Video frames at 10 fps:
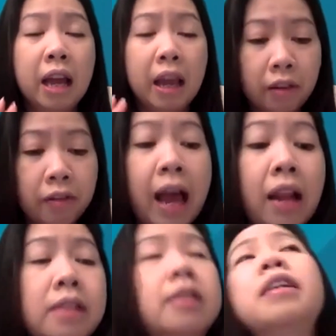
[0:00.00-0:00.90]
the
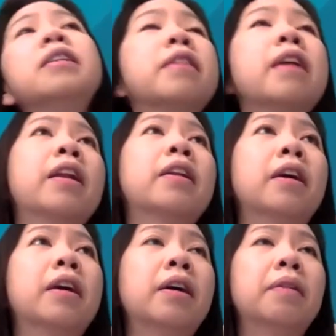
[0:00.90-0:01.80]
reality is that
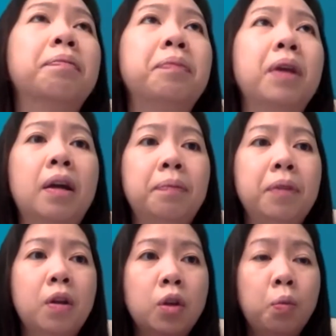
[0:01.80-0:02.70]

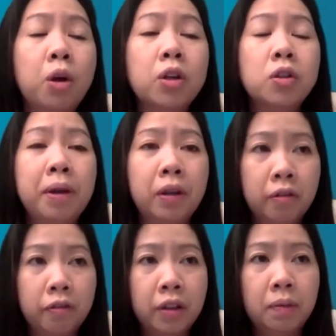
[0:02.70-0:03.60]
you want to make your
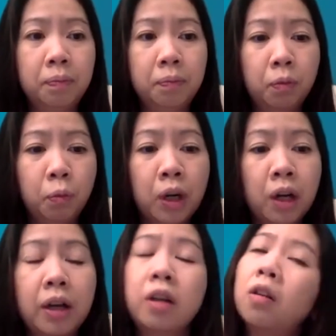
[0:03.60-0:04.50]
film work
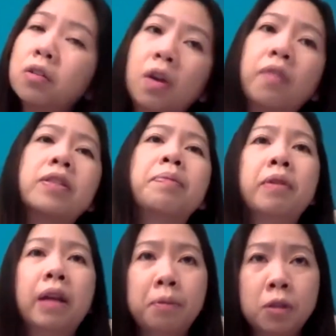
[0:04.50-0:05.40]
and also obviously
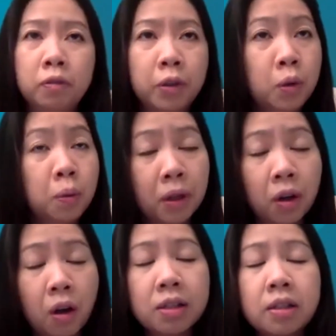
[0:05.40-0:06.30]
be able to recoup the
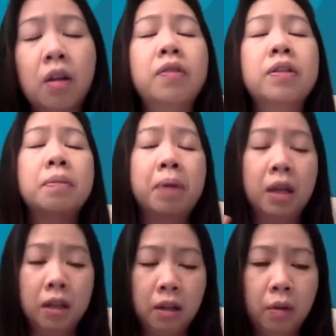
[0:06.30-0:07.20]
costs and obviously
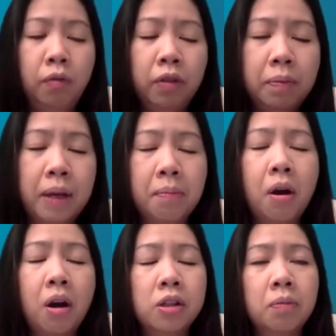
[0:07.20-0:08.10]
hopefully make a
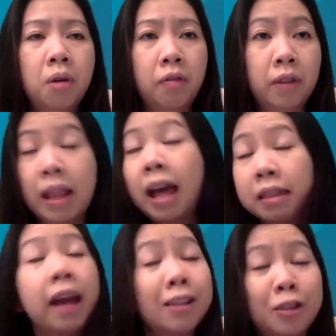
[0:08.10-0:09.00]
margin profit.
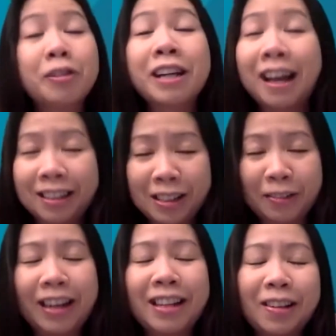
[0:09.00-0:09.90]
That is the reality,
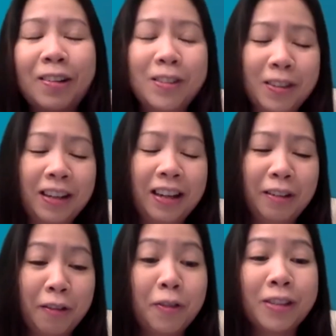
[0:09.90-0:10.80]
right? It's also,
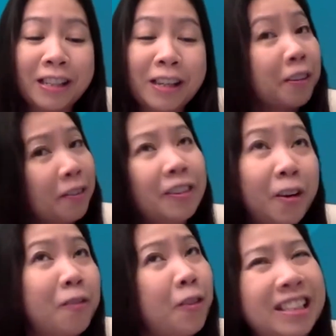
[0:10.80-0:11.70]
unfortunately
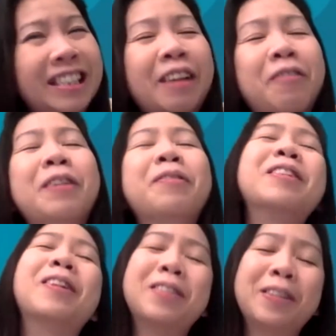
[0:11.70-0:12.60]
or fortunately, film
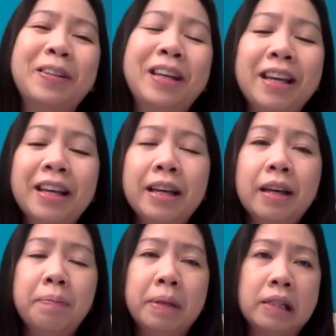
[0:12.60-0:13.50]
is also
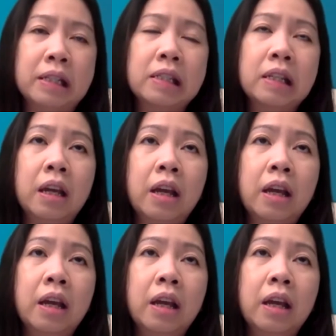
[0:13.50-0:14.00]
a business.